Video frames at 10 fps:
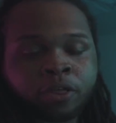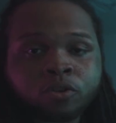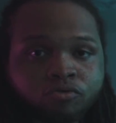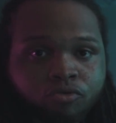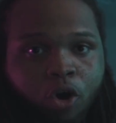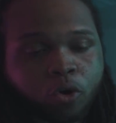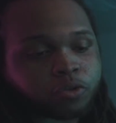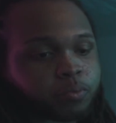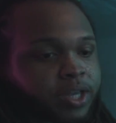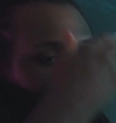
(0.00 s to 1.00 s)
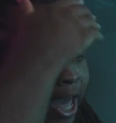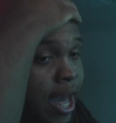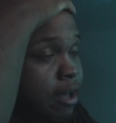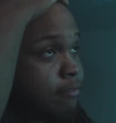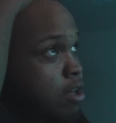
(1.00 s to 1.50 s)
those Rhodes, we
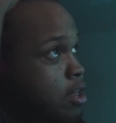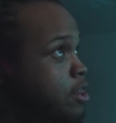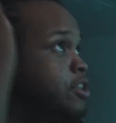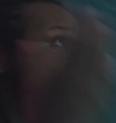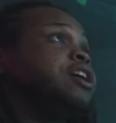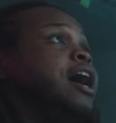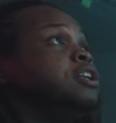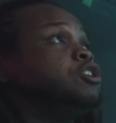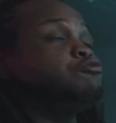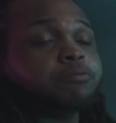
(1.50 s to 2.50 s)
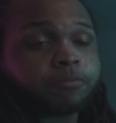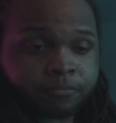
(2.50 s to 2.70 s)
have this kind of loop.